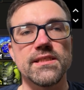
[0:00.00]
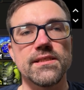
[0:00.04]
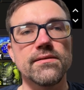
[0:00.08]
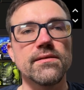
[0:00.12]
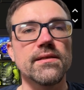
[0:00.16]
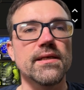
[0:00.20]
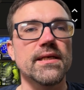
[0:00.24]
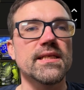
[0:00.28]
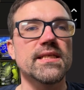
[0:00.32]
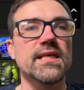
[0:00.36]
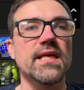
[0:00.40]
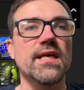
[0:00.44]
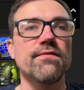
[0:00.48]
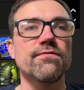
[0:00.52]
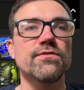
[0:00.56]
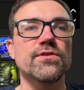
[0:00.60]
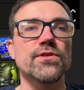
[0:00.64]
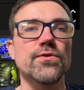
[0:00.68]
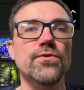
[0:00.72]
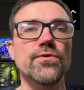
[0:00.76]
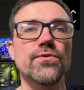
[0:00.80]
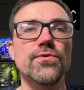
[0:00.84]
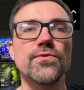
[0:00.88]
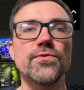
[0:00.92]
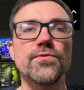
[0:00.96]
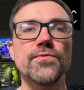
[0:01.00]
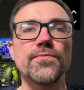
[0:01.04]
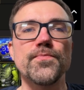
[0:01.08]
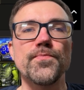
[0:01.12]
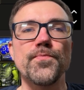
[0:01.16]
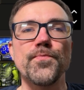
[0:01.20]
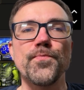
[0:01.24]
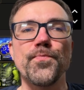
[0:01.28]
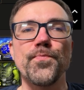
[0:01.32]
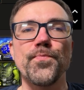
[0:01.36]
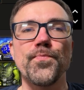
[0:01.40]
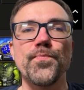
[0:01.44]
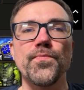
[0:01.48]
It gives you
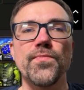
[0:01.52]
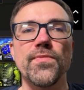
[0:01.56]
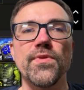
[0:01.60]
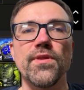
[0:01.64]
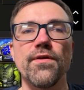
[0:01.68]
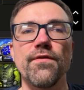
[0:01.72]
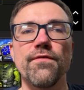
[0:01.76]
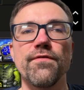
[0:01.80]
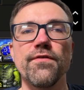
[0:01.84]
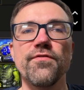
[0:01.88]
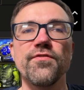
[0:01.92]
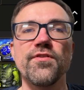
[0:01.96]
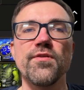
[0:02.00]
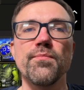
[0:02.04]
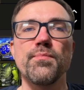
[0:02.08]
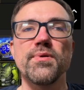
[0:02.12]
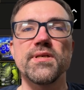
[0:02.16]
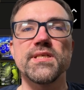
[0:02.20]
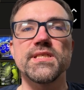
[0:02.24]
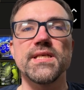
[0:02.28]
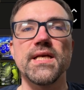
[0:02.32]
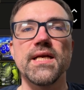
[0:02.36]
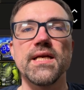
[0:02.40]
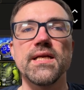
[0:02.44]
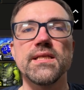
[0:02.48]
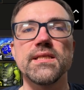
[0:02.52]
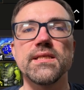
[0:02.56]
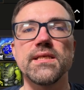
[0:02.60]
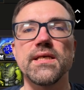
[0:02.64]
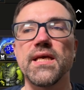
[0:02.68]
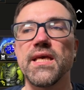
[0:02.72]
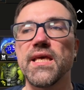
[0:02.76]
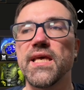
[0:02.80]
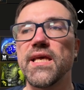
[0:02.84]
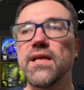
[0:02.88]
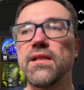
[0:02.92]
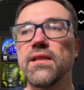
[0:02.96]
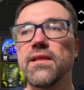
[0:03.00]
50%
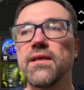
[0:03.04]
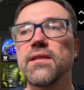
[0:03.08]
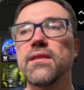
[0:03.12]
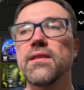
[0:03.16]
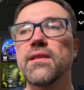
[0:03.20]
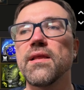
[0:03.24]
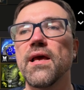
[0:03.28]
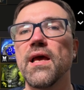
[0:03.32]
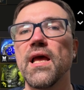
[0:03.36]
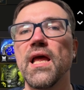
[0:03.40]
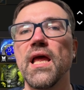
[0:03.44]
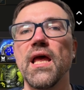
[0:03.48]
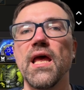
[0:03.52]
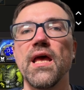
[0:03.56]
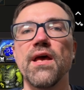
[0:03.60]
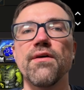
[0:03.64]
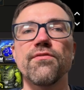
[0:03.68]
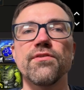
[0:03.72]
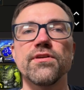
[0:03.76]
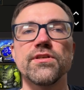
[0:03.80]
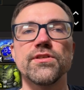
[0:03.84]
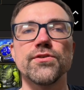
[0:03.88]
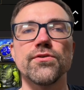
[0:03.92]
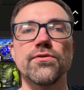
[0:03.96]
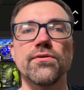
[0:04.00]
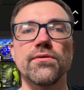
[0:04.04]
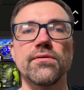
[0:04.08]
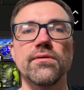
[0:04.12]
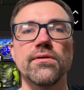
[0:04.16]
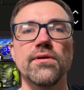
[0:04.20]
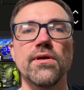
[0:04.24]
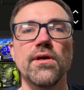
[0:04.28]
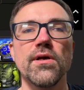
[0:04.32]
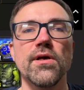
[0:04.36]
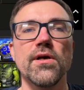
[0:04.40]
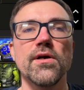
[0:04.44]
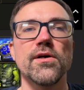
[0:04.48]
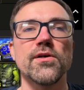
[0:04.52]
healing every turn.
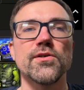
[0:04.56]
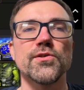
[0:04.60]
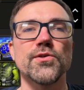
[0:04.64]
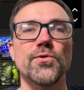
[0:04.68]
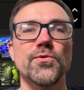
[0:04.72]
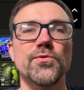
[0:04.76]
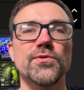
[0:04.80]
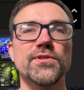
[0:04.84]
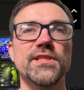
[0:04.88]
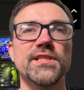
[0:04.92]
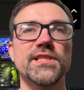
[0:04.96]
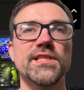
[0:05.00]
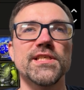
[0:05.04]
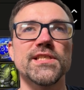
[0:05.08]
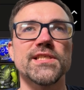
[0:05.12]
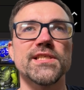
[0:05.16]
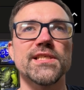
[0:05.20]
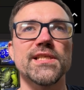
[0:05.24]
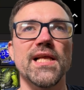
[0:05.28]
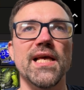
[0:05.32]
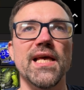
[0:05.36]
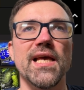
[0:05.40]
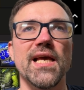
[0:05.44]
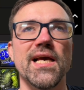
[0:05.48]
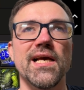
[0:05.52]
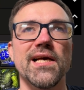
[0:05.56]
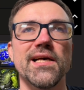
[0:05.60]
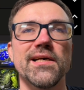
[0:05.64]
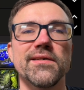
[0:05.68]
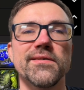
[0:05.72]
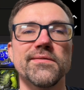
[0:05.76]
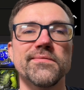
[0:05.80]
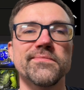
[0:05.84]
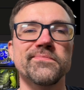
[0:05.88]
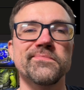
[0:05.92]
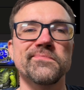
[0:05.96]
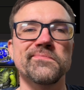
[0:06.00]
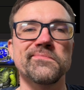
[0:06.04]
So this is like
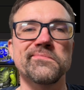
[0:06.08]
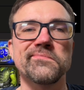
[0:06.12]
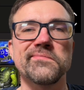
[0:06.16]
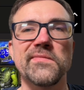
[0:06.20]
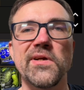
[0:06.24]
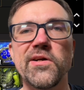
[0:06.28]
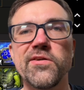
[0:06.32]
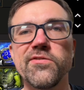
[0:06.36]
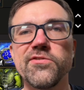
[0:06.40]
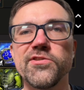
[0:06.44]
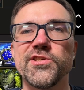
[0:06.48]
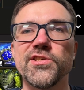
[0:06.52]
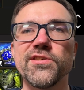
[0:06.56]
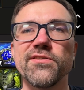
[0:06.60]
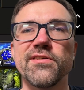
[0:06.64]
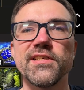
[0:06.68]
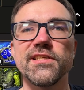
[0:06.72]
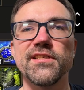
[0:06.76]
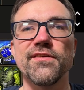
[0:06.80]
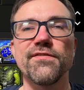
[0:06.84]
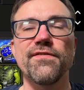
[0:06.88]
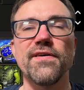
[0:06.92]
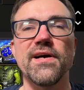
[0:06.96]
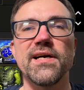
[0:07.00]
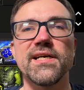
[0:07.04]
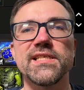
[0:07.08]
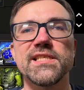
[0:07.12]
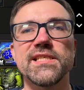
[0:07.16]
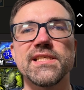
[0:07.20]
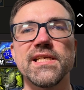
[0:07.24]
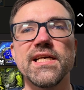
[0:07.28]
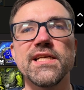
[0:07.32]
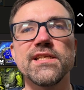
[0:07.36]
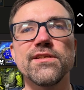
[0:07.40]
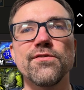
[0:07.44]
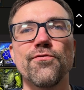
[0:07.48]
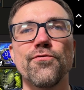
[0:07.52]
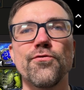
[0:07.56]
crucial artifact
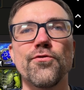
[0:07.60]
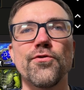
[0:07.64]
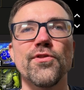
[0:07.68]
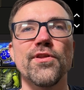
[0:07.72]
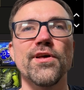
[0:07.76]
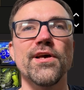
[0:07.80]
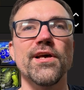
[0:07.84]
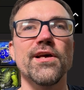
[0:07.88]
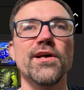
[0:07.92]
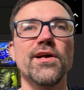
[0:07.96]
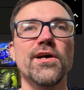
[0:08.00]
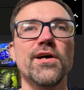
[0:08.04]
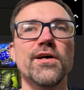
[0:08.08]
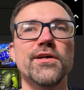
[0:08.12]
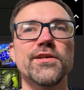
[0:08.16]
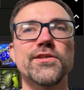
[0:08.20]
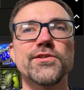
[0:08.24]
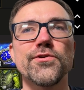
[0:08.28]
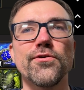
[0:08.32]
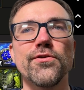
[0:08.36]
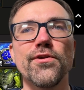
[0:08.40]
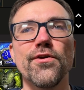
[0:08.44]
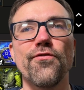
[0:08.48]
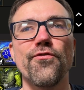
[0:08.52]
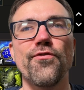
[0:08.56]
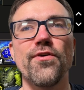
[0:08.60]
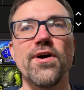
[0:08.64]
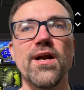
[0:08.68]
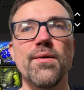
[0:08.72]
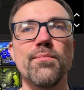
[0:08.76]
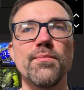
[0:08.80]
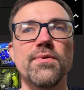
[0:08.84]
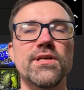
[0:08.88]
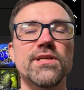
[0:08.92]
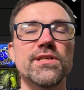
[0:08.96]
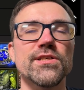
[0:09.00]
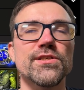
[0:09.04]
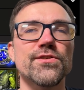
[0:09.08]
set for the solo
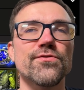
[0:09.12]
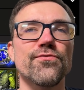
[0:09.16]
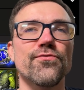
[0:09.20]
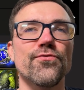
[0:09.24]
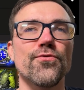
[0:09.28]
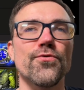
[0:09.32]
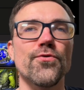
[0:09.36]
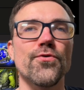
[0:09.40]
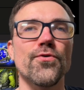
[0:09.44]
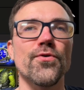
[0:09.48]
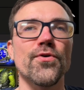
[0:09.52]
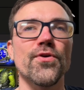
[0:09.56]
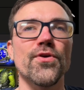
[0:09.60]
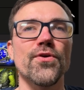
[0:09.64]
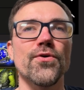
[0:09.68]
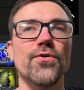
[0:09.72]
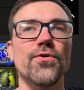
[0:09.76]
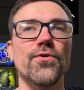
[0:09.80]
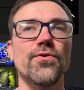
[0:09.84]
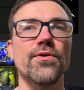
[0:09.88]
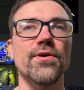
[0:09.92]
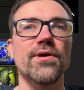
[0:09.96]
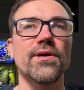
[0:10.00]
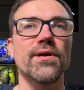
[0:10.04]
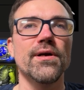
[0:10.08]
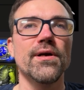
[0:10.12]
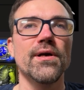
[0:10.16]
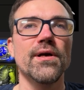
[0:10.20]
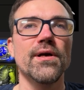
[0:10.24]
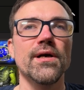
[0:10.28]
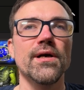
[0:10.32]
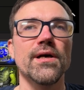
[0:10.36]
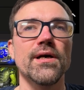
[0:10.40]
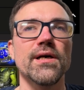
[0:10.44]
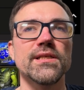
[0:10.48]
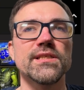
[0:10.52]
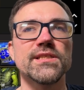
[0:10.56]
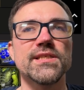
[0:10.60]
farmers, for your
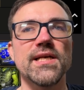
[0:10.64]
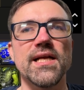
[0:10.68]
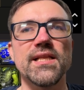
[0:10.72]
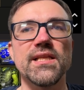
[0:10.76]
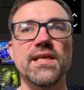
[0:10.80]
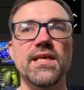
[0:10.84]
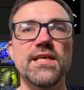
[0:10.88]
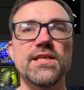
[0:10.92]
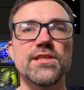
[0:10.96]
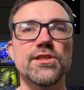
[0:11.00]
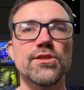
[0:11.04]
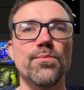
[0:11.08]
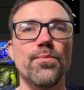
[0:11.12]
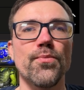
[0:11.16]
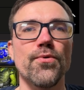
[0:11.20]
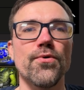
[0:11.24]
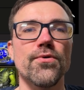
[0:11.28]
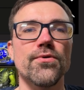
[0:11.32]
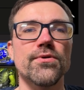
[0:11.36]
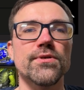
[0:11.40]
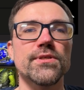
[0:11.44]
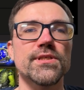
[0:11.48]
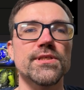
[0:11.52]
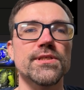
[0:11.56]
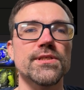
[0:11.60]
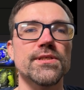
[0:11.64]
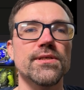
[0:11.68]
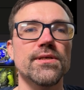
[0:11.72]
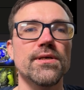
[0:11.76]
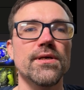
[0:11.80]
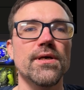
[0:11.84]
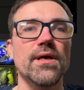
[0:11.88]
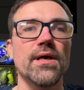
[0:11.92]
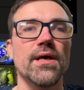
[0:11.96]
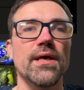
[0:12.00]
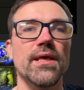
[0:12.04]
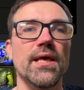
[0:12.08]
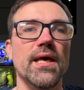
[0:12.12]
tanky supports.
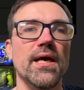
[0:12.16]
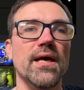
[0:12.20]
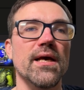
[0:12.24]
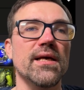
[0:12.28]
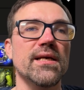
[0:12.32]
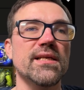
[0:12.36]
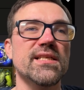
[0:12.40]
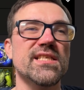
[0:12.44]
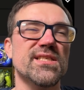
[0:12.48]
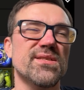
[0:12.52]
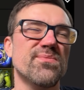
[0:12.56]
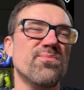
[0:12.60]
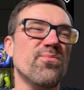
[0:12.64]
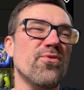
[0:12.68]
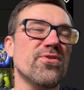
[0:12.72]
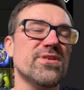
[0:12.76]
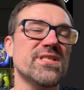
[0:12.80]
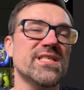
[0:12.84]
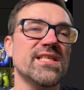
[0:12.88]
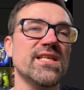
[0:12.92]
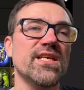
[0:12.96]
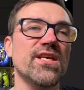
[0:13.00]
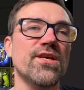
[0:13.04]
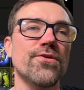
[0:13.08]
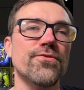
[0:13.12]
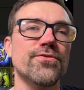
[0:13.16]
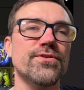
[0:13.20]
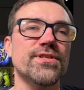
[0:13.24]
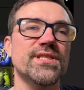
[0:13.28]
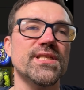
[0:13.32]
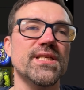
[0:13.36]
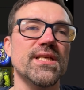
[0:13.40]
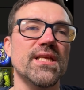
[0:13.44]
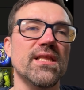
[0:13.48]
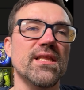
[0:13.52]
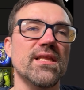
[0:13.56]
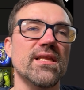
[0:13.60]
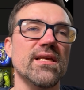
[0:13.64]
Yeah, it's mostly used
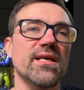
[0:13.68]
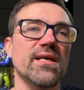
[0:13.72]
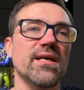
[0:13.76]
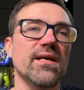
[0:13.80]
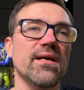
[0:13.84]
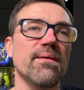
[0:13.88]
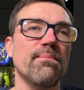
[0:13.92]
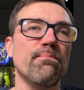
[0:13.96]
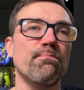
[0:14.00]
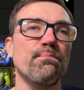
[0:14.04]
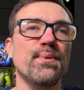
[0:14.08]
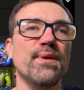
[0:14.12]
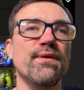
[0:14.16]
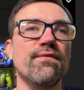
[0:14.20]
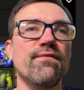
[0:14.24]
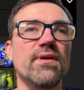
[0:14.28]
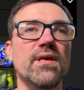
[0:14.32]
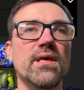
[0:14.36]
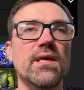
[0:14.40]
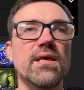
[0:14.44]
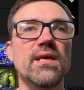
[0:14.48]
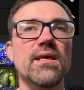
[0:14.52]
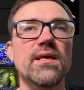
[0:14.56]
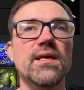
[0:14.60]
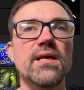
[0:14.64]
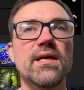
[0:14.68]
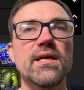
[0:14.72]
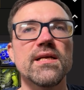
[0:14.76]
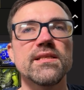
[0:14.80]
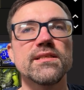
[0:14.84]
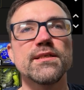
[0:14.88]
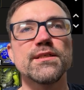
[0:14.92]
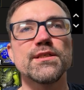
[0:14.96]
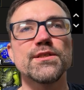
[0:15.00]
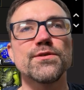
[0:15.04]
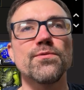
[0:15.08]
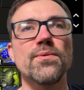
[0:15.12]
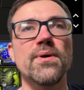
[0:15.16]
in the PvE.
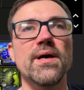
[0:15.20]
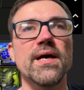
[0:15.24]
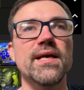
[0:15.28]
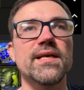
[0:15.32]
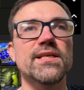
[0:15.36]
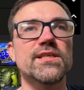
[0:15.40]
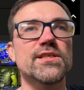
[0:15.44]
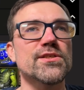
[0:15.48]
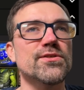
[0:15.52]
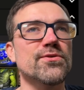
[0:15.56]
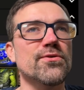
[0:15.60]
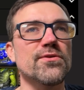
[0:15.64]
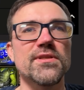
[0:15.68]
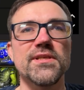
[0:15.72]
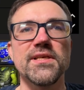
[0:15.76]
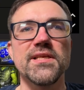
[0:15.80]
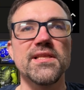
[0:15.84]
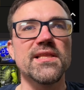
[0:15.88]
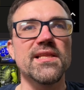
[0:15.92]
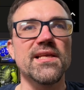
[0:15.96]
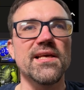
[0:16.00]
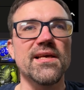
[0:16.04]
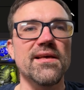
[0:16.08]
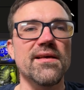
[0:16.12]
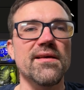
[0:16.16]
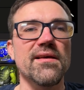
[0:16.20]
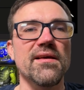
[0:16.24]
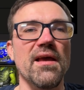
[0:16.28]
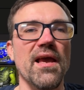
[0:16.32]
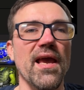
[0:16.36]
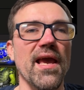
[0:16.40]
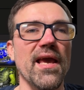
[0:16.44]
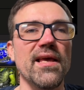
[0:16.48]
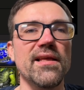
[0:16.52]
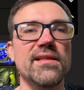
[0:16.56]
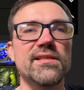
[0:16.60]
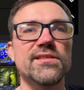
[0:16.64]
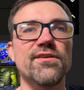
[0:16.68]
That's why it's not in the
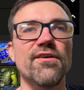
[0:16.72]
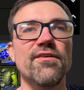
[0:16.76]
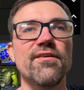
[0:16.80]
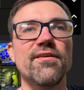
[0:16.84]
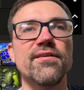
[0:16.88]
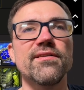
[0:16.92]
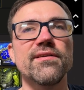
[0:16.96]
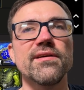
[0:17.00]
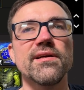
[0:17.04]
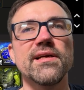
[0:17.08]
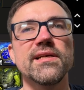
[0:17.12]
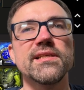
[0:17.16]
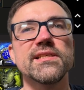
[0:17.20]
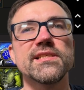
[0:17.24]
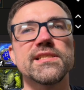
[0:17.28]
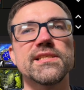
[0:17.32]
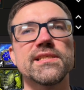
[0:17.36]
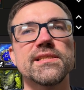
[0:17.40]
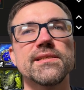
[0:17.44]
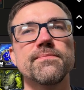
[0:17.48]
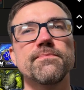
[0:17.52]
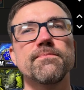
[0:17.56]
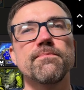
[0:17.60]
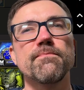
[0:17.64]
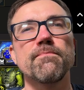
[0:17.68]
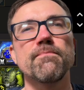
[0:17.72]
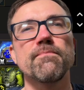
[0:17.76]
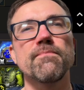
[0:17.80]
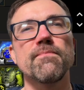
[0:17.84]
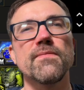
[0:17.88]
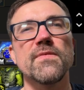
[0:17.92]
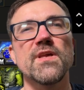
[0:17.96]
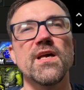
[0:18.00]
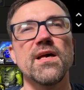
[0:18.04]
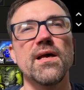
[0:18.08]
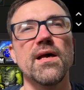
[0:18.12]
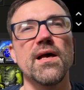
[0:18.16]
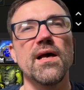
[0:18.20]
A tier.
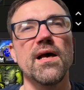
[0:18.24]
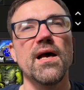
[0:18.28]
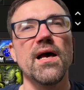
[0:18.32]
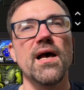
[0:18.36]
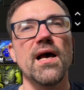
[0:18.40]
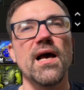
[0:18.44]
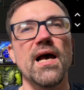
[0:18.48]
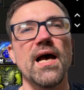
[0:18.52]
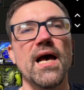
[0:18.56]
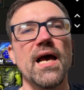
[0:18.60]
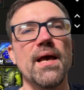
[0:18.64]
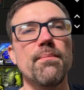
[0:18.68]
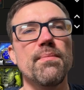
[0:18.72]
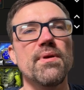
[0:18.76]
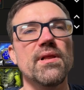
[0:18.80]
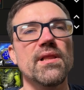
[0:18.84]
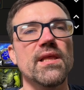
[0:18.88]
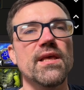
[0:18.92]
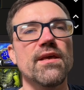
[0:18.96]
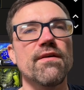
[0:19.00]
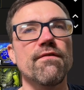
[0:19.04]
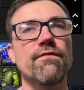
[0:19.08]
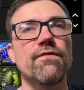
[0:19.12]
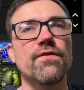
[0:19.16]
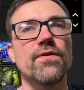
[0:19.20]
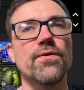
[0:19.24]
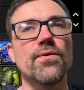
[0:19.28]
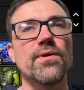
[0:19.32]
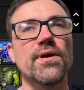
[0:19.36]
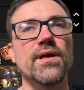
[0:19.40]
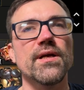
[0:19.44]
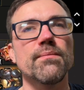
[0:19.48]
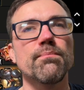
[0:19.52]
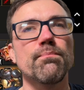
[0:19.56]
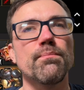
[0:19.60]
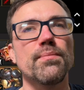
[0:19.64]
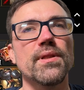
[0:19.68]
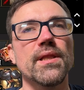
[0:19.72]
I believe you
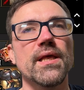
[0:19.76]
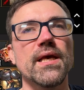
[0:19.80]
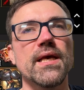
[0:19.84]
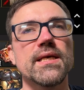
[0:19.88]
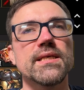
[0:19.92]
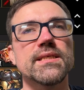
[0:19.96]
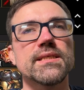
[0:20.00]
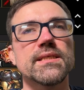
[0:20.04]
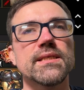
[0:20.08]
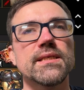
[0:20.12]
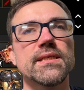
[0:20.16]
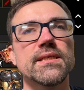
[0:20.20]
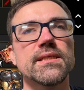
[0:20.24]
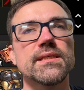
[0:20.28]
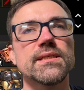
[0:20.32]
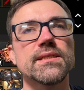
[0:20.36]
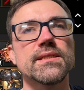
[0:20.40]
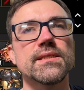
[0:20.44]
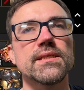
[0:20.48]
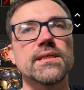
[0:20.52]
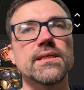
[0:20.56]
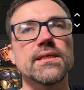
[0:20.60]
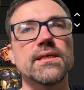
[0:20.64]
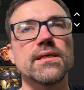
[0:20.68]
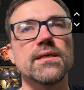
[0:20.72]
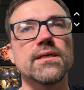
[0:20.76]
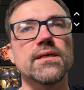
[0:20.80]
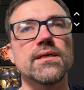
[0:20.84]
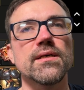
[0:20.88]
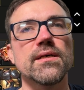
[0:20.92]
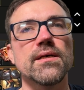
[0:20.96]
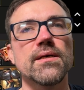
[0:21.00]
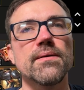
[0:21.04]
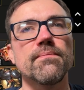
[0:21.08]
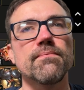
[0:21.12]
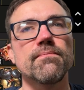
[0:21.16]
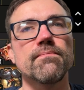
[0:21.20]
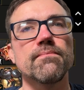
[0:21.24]
can place it
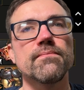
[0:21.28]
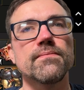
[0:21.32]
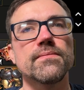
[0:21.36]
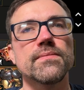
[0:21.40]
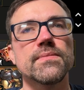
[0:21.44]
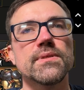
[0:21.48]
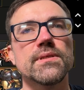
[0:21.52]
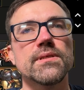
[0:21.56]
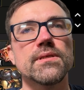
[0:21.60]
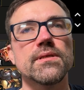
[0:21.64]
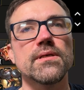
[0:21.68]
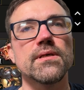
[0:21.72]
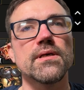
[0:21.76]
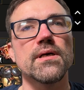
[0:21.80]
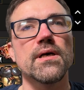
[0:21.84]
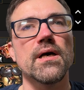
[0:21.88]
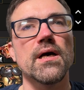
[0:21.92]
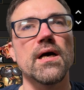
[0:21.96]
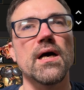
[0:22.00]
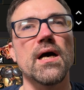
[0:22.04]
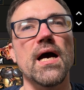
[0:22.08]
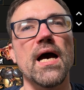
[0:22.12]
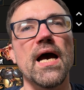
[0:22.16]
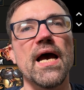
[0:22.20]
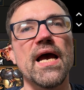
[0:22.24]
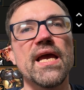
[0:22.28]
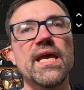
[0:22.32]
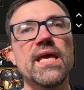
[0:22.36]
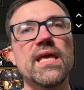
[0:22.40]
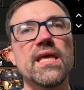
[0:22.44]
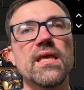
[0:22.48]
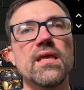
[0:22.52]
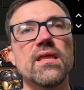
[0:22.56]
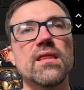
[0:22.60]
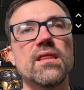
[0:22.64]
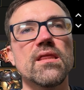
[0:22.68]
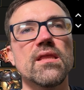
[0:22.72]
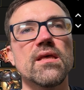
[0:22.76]
high
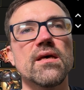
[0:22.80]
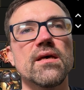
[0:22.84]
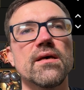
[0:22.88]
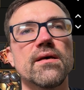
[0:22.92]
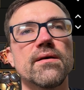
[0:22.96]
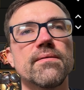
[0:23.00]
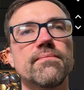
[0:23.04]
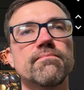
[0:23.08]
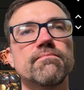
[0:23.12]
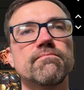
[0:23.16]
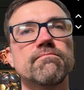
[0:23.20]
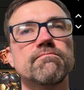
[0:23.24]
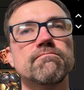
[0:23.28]
in the